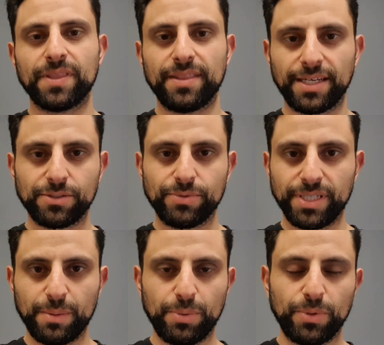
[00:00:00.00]
That's
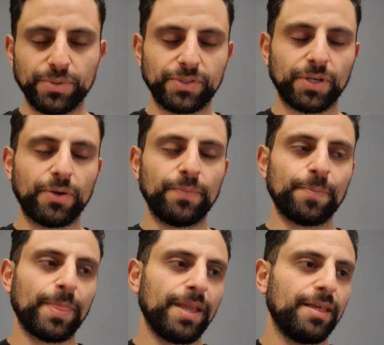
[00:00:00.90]
really important. So
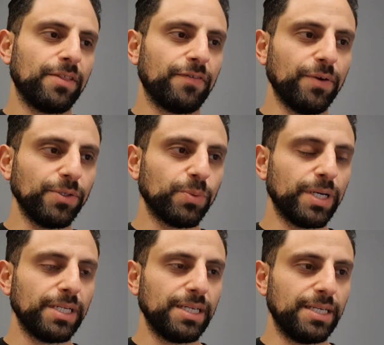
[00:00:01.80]
the first
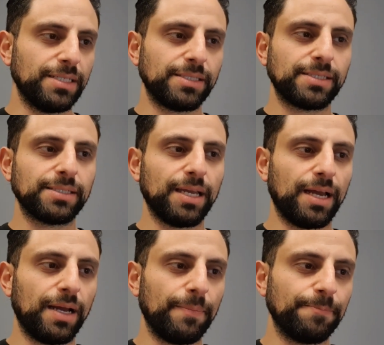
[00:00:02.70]
one is
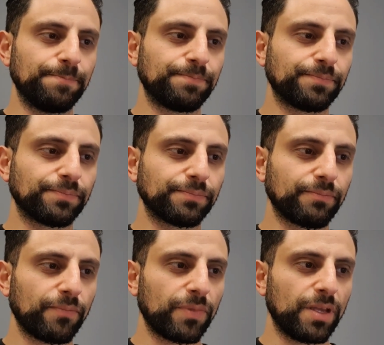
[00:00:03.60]

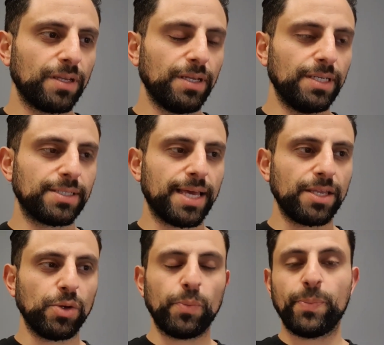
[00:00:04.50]

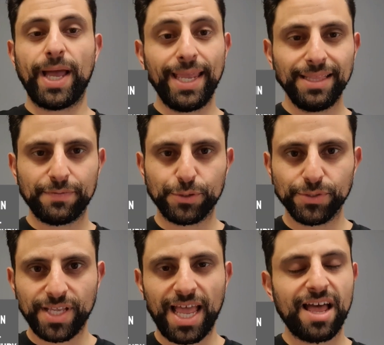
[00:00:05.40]
that your pain
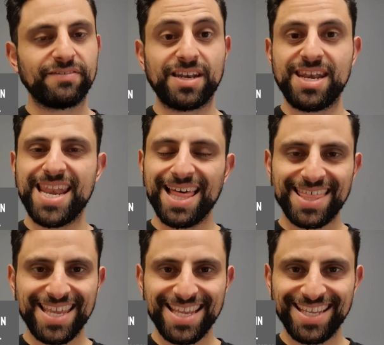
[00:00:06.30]
levels have
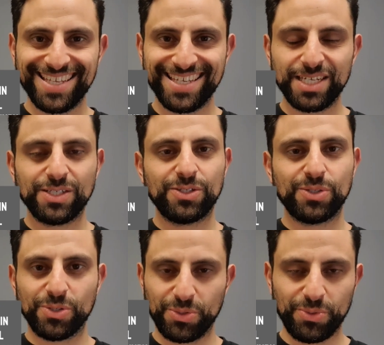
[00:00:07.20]
nothing
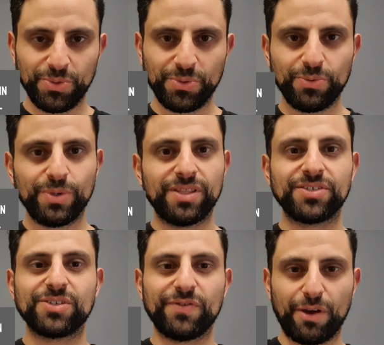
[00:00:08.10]
to do with the
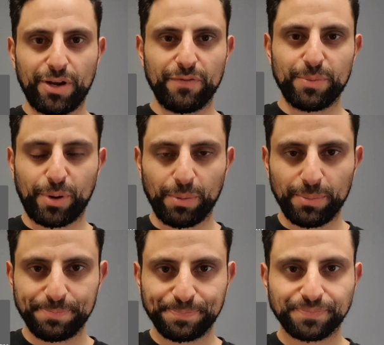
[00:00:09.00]
severity of the problem.